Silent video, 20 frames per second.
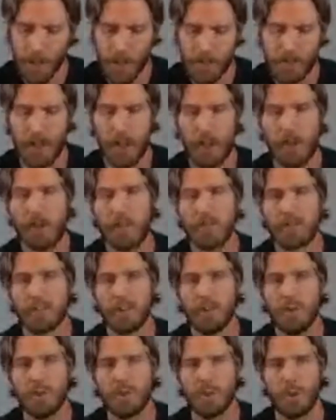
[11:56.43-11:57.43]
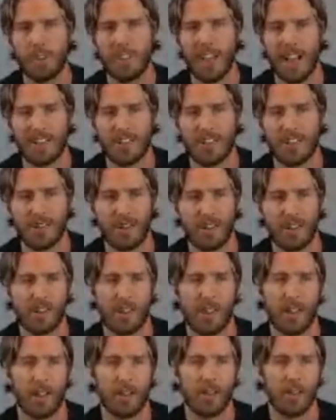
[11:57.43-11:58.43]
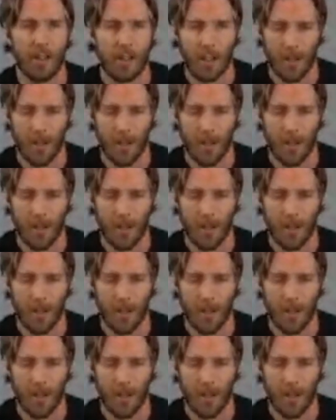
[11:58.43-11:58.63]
So there's two sort of categories here.